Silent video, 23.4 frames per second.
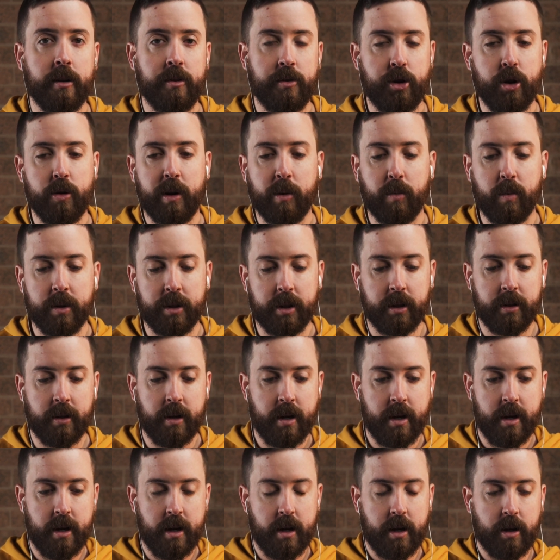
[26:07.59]
doing? Was it,
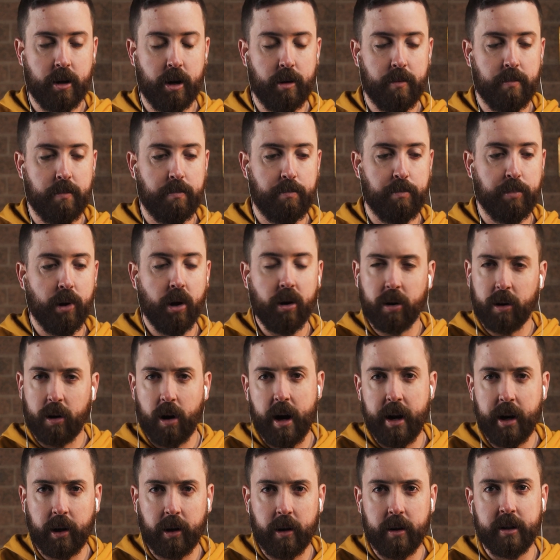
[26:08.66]
blog
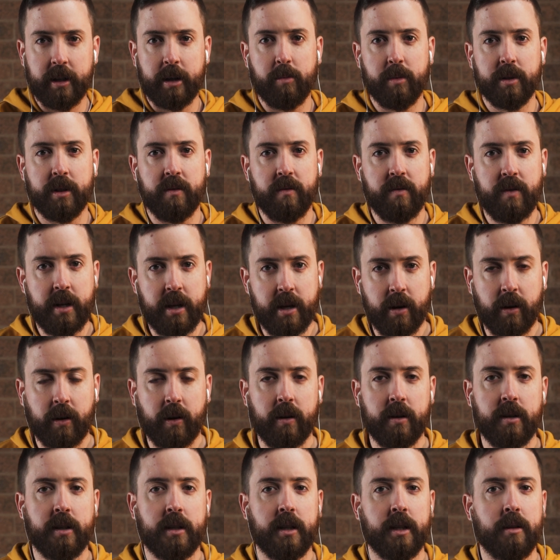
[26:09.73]
kind of content? Was it video
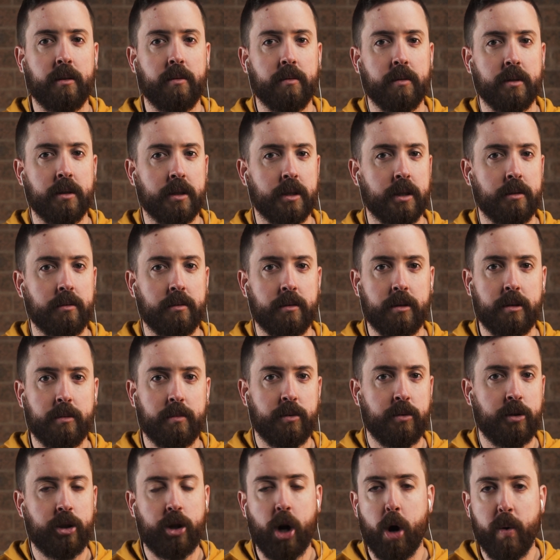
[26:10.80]
content? Was it
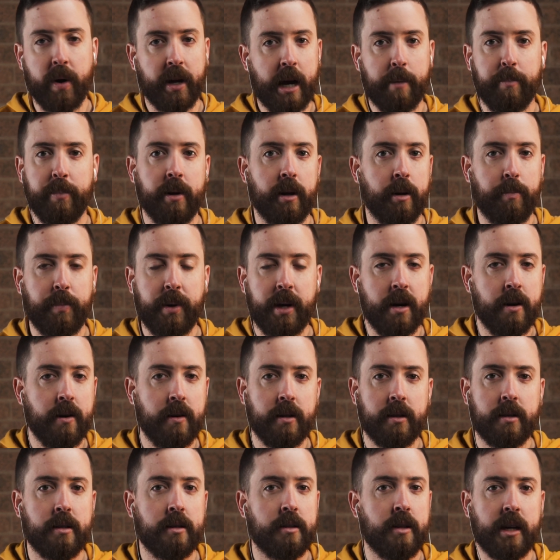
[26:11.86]
showing up at
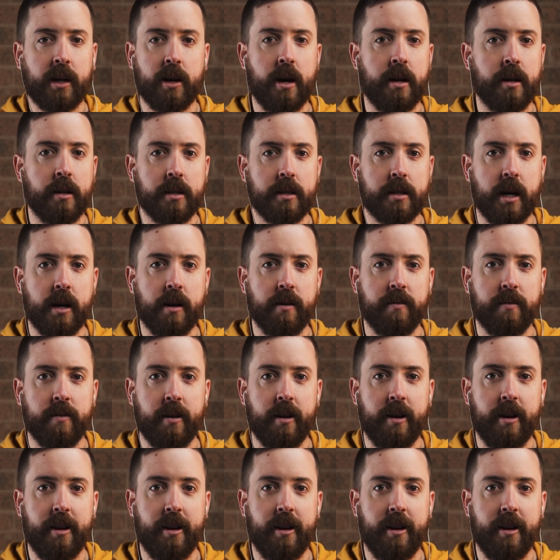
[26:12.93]
appearances? That kind of stuff?